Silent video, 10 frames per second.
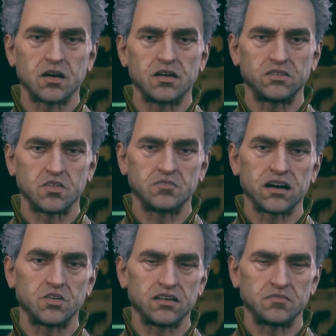long as you're
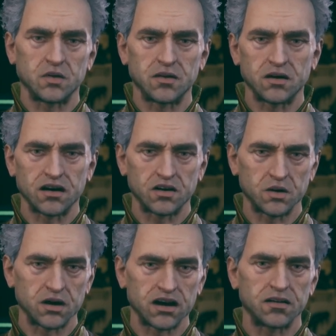vouching for their
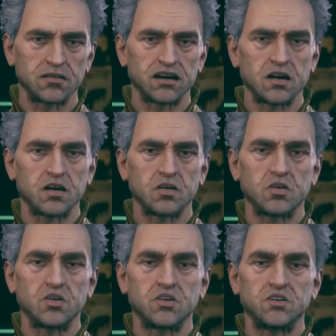character and they
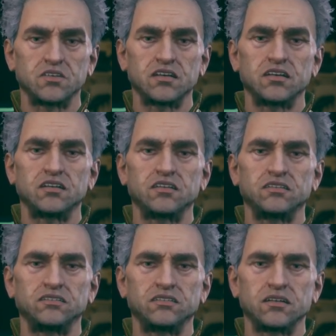aren't touching
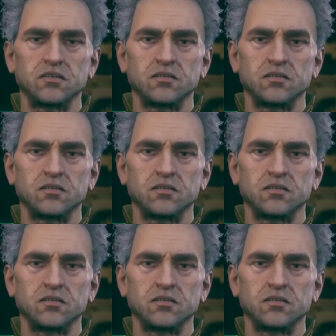things.